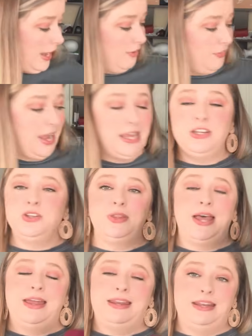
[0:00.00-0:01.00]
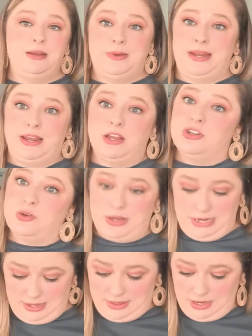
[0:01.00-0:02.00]
if I can do that, anybody can do
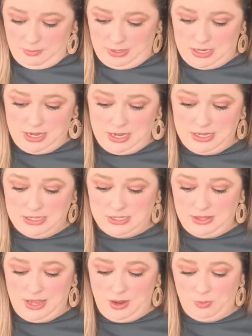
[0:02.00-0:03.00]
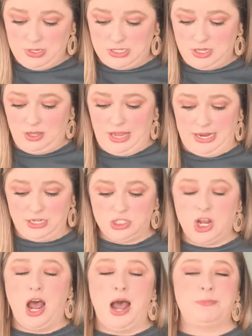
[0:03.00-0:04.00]
anything, because that was like
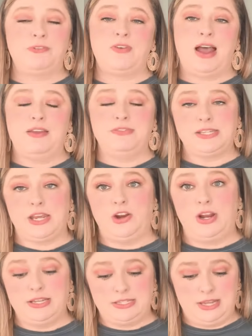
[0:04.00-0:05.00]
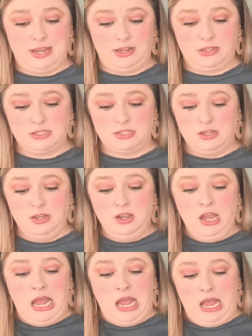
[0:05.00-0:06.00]
top 5 scariest things
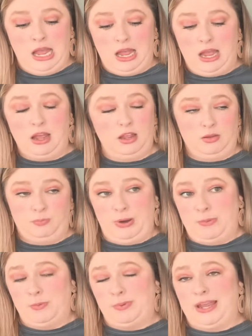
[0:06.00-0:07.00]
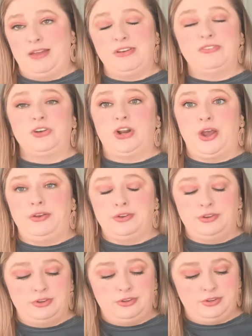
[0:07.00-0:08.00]
probably I've ever done.
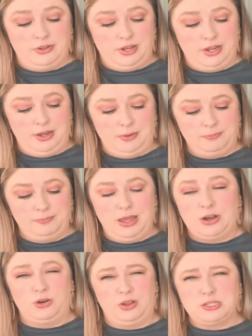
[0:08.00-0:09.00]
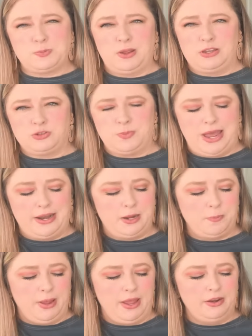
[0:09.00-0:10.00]
I don't know, that's probably
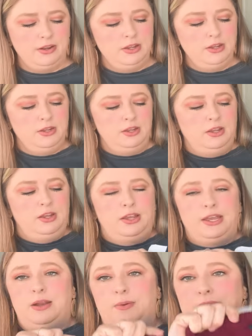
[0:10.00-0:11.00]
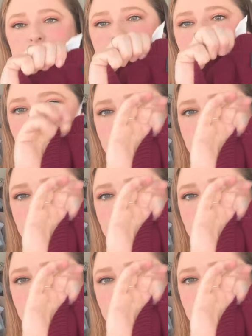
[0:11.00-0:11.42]
dramatic, but anyways, that was a